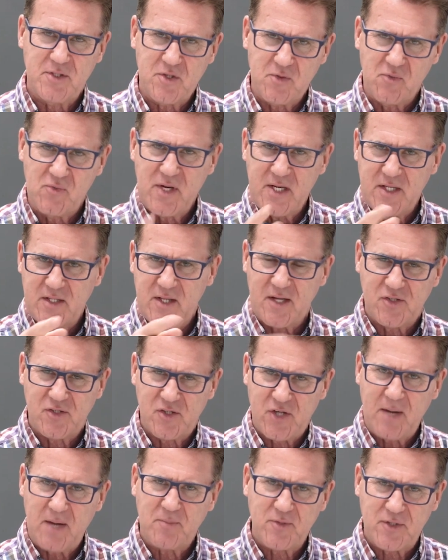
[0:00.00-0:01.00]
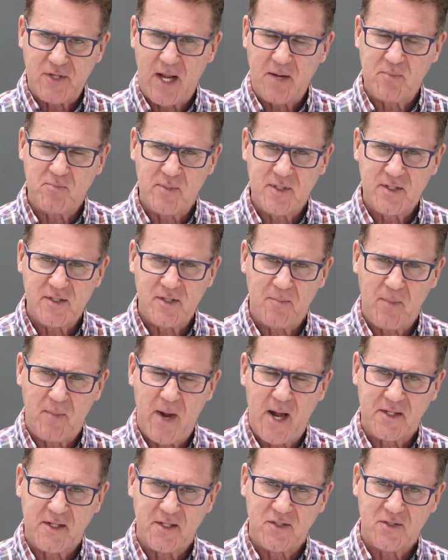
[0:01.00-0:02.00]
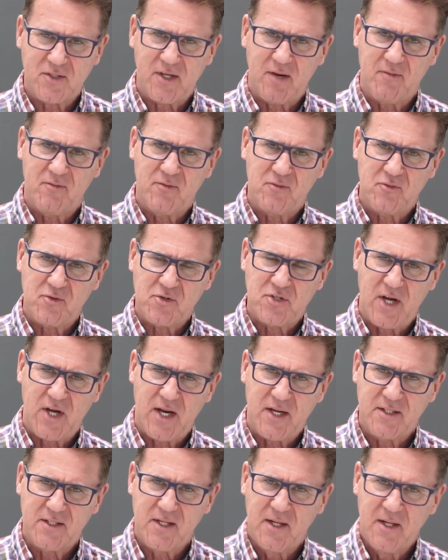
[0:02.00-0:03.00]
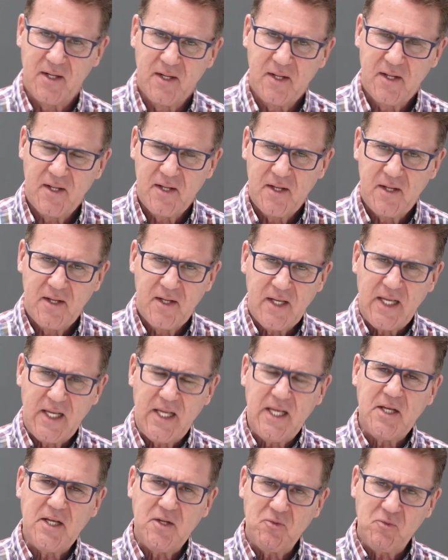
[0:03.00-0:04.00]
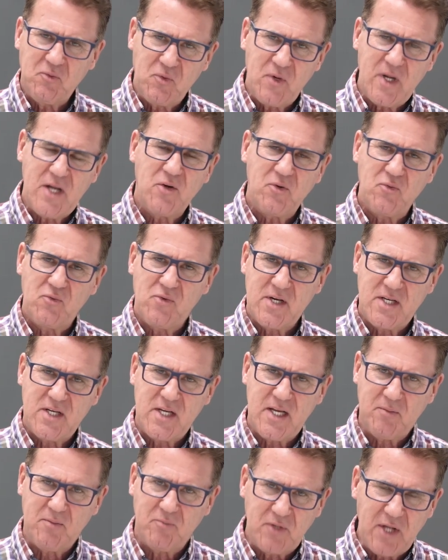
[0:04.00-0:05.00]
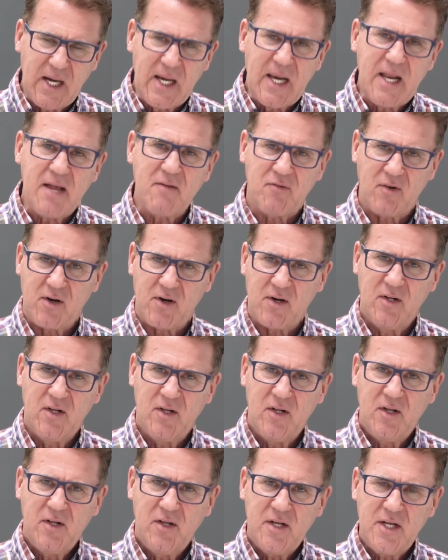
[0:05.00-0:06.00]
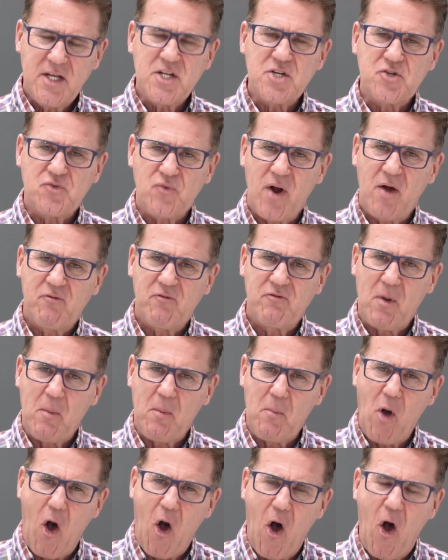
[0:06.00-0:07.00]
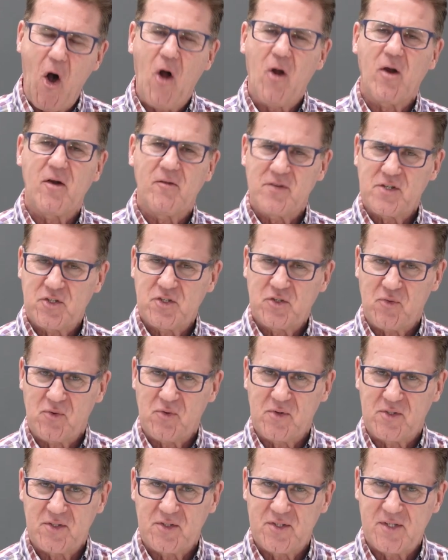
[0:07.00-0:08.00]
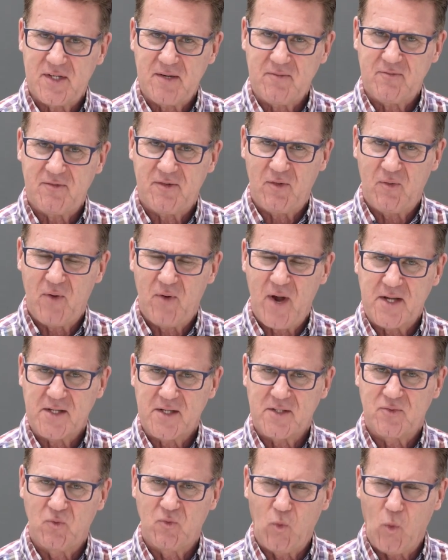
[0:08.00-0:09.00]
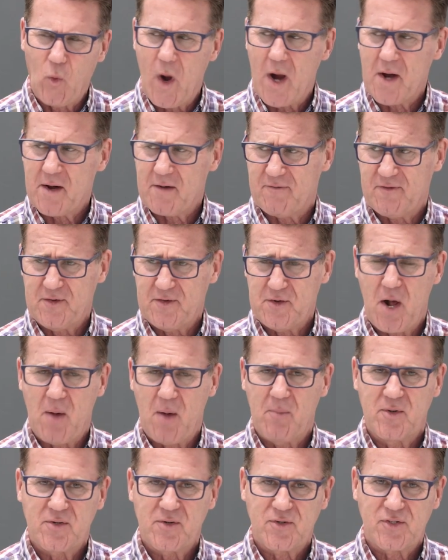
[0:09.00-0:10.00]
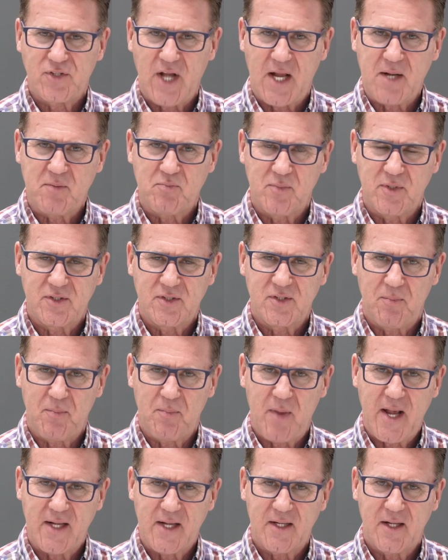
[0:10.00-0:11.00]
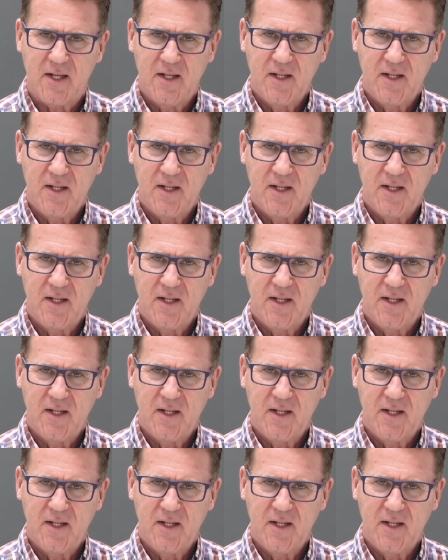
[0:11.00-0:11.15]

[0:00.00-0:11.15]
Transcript: You read that same statement in Micah 7, verse 8. He will redeem, deliver Israel from all of its crooked, sinful ways. What a phenomenal statement to make.